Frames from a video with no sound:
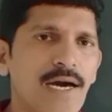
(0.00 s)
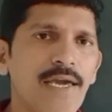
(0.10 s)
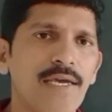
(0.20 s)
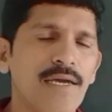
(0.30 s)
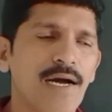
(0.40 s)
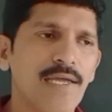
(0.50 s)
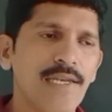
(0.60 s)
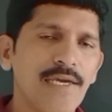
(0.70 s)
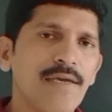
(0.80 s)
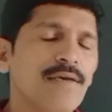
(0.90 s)

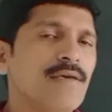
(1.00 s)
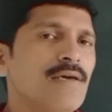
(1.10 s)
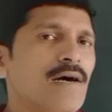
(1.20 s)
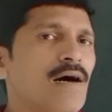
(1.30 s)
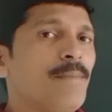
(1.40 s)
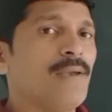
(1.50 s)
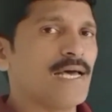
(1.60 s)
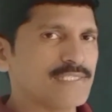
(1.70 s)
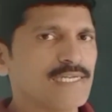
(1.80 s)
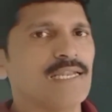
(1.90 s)
highly
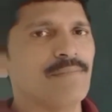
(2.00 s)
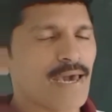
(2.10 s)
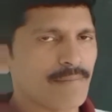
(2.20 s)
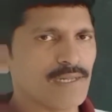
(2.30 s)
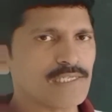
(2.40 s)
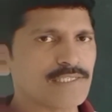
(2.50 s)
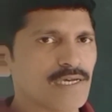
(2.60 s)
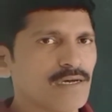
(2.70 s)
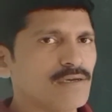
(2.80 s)
placental mammals,